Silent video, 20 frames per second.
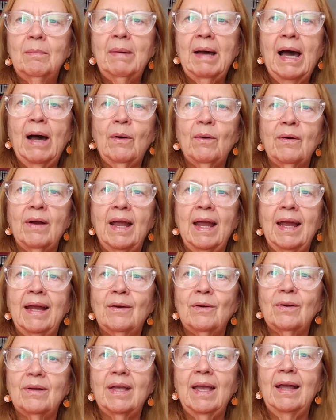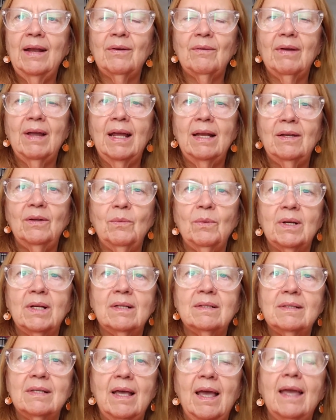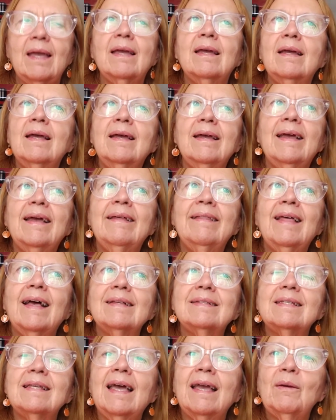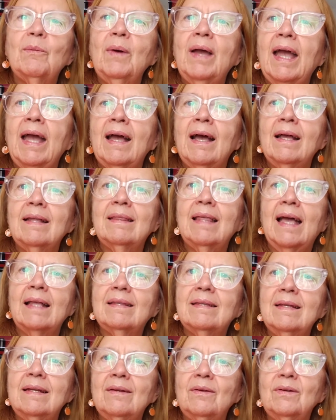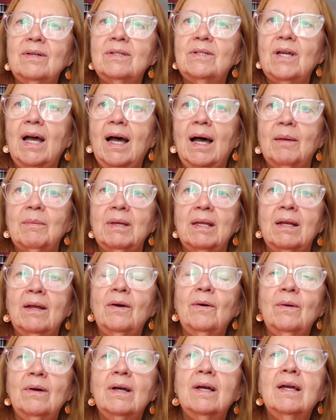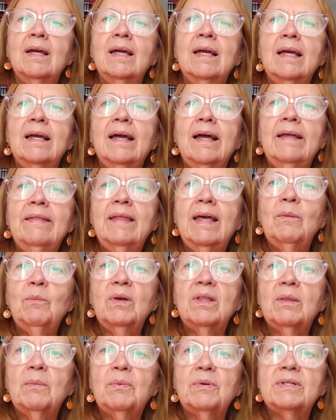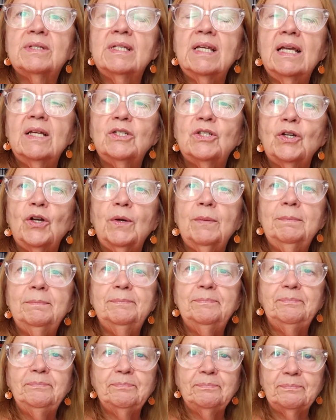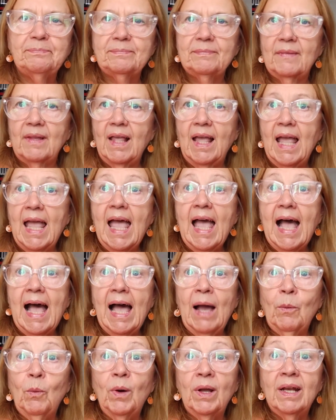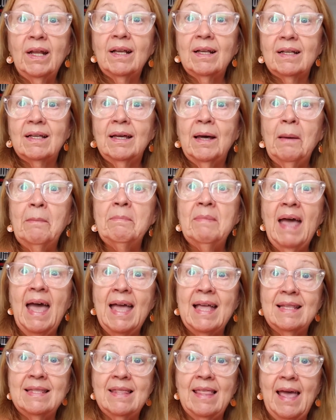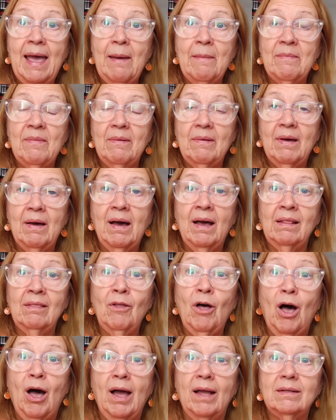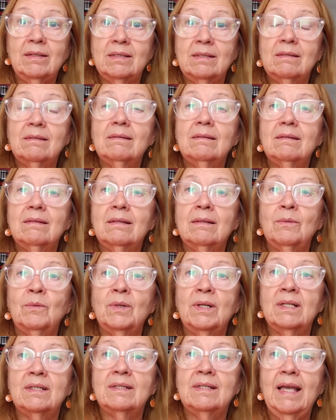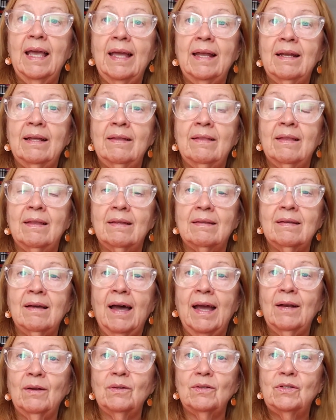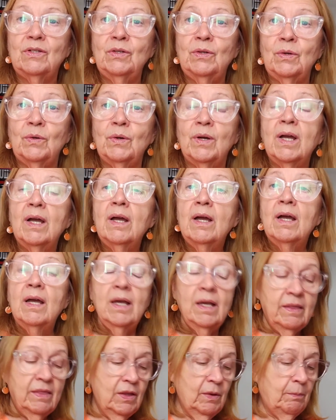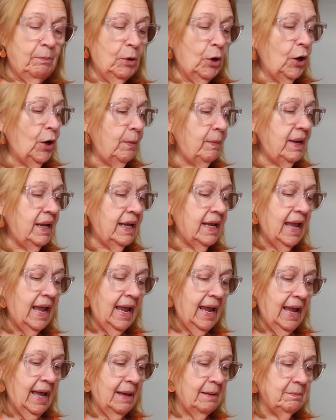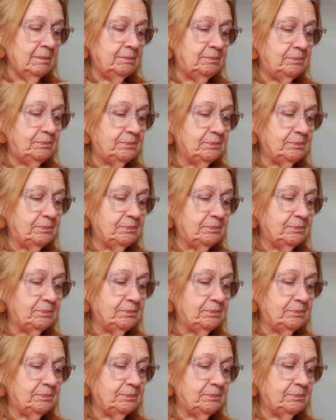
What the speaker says: Powerade or Gatorade, you want to say. And that's like, well, that did a good job, you know? And then with the procedure, I want to commend them a lot. I want to say it in the title too. In Birmingham,